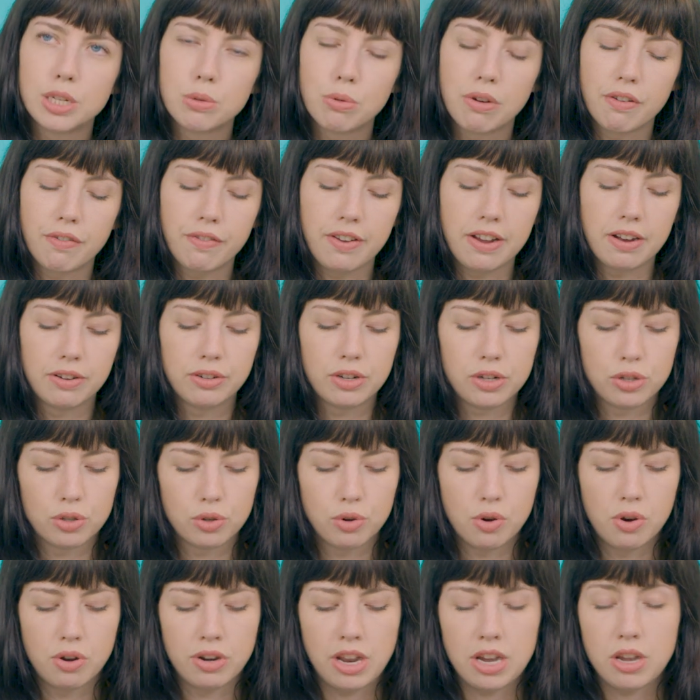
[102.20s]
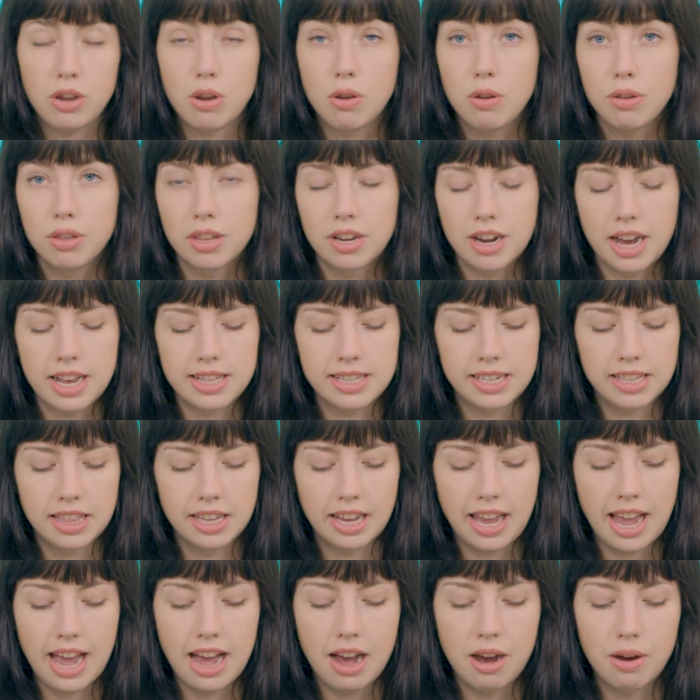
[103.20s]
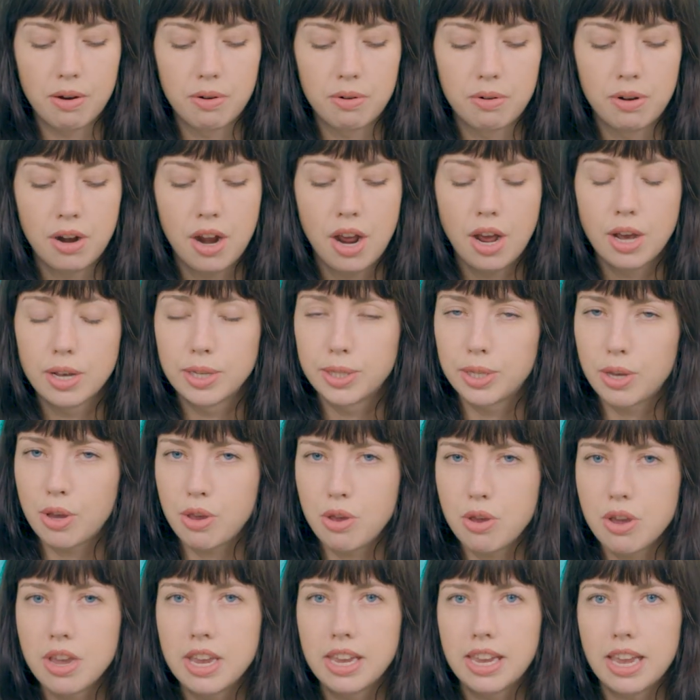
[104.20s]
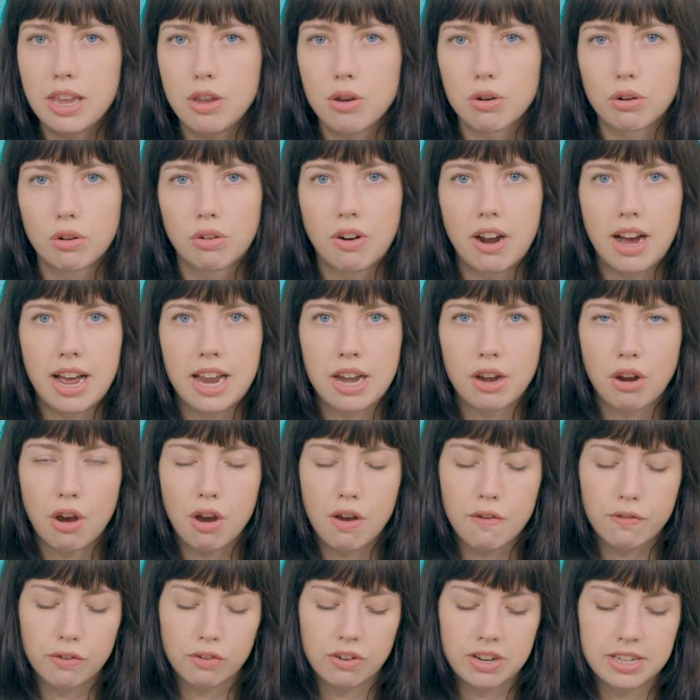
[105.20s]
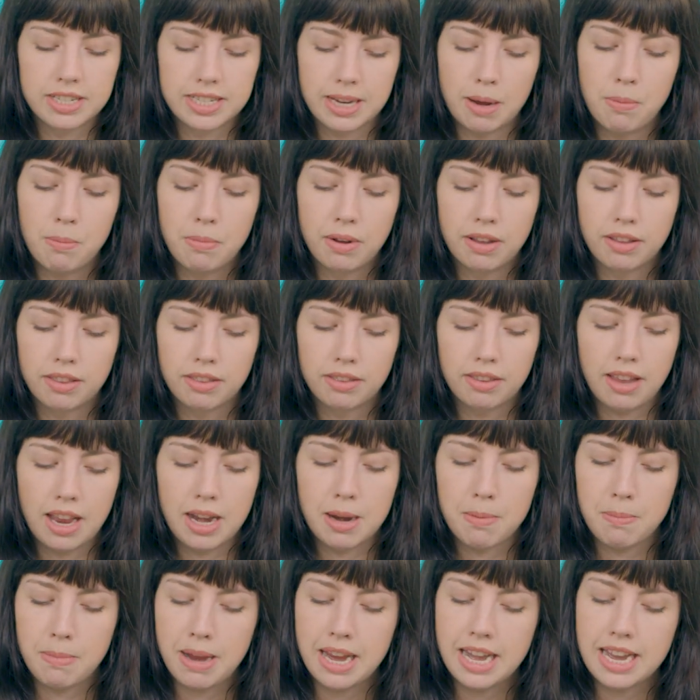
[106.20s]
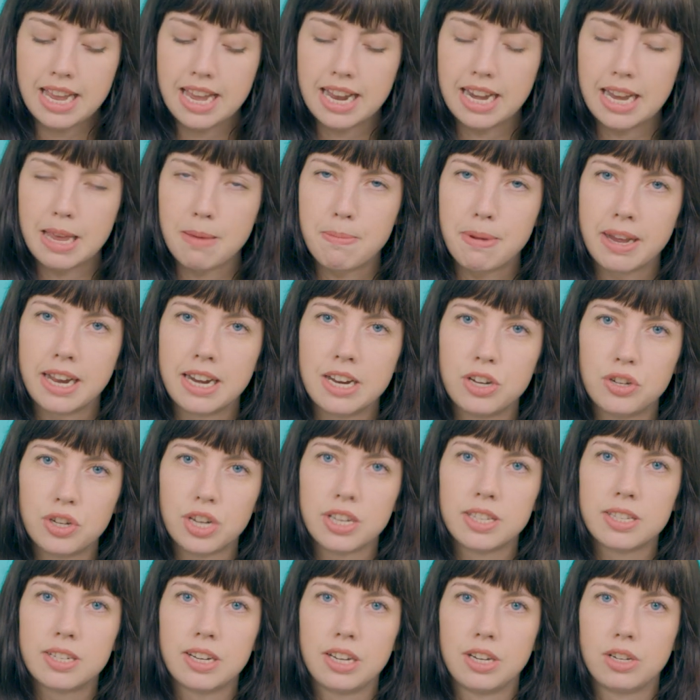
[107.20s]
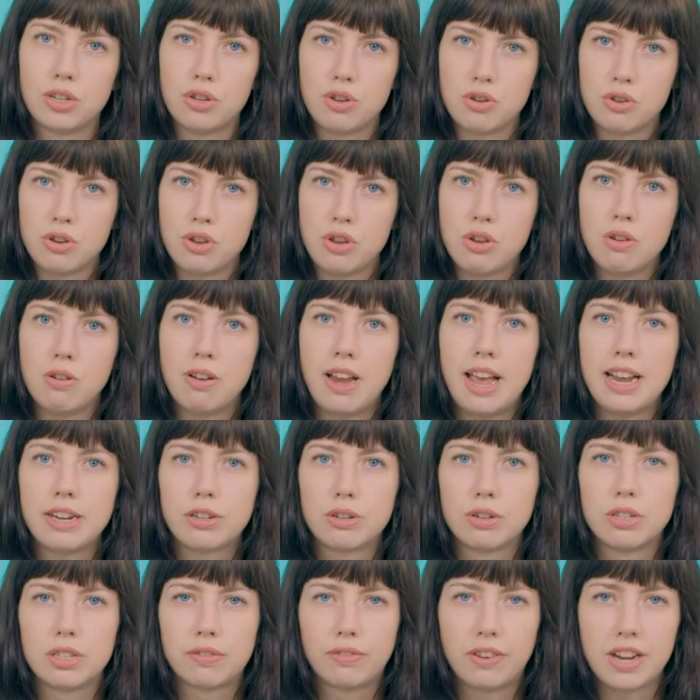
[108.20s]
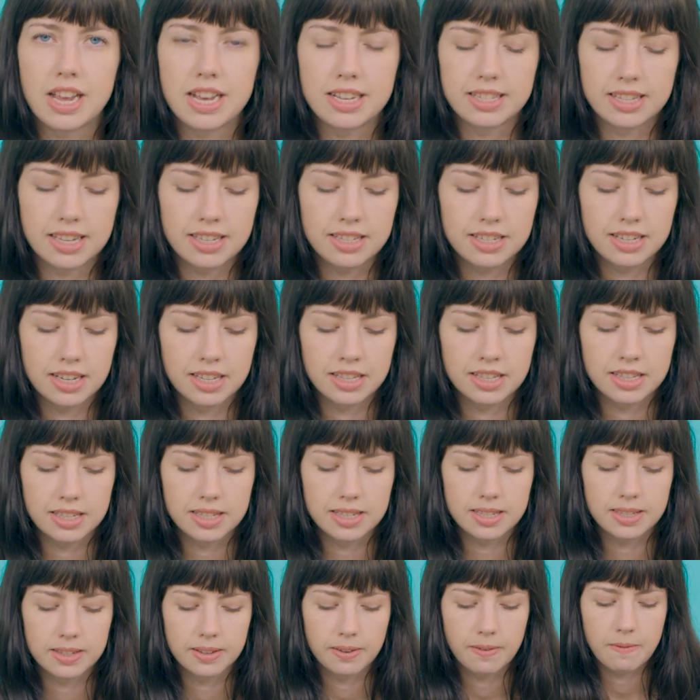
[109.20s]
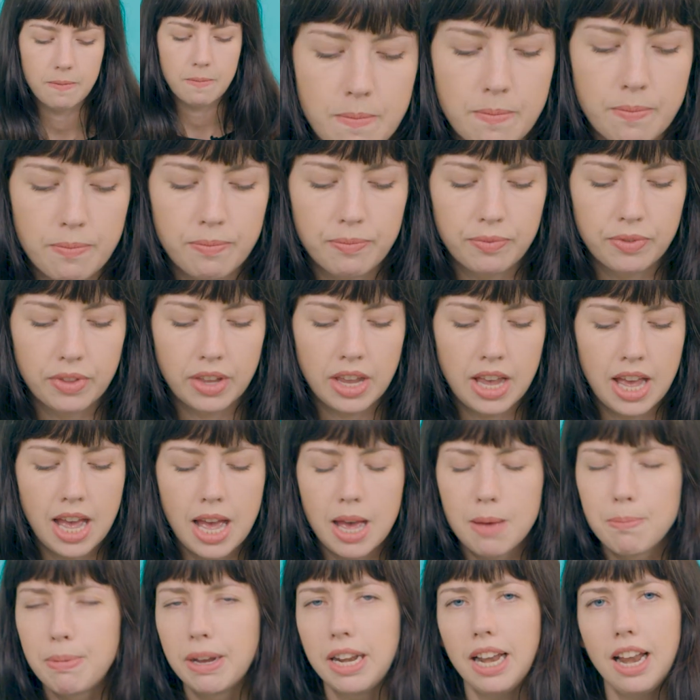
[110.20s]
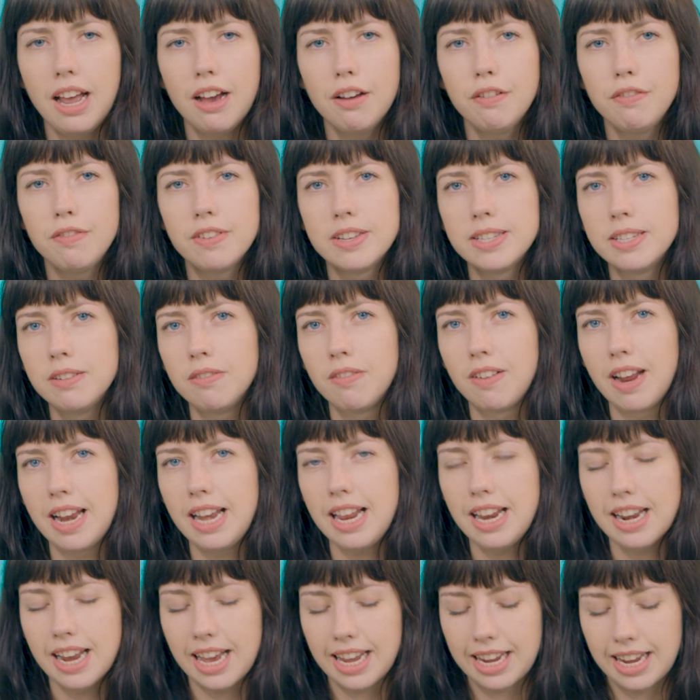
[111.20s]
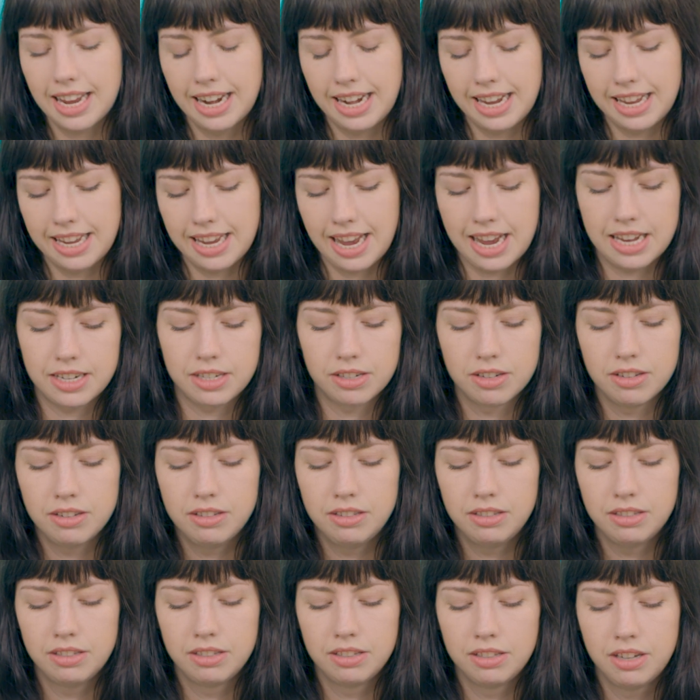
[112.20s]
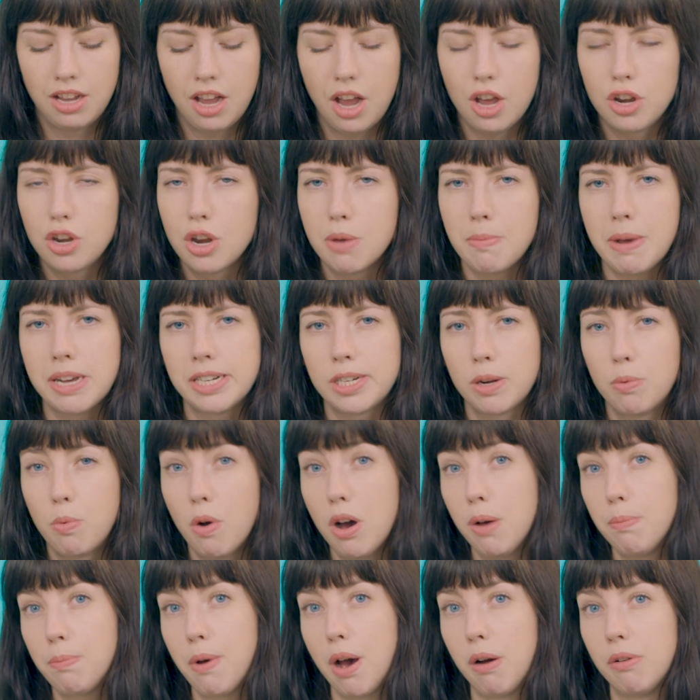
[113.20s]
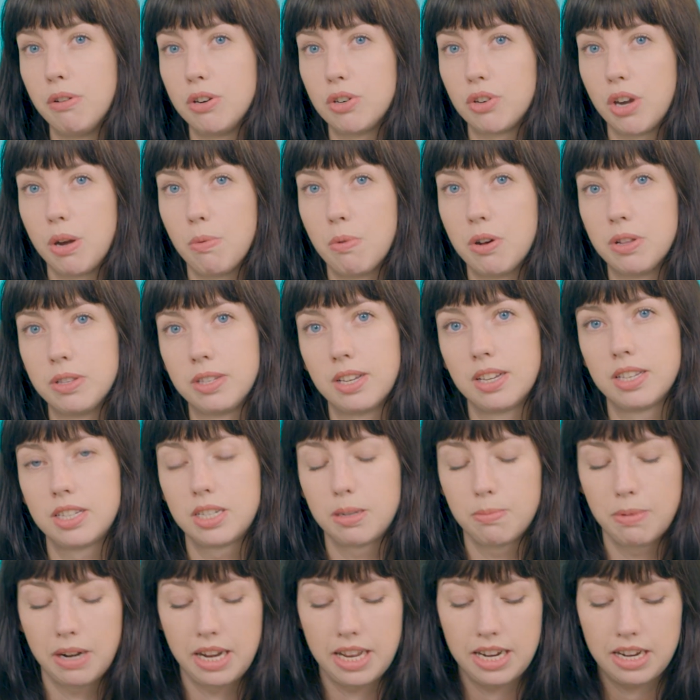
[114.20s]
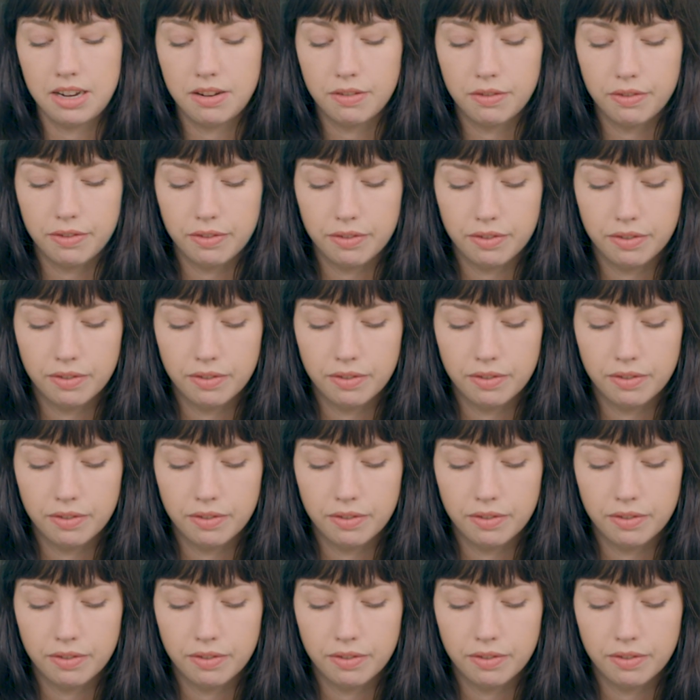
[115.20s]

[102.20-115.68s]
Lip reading: into a field at dawn and euthanizing the cow so you can get your crying over and done with and immediately begin adjusting to your new lactose-free existence. But love isn't really like killing cattle, no matter what poetry wants us to believe.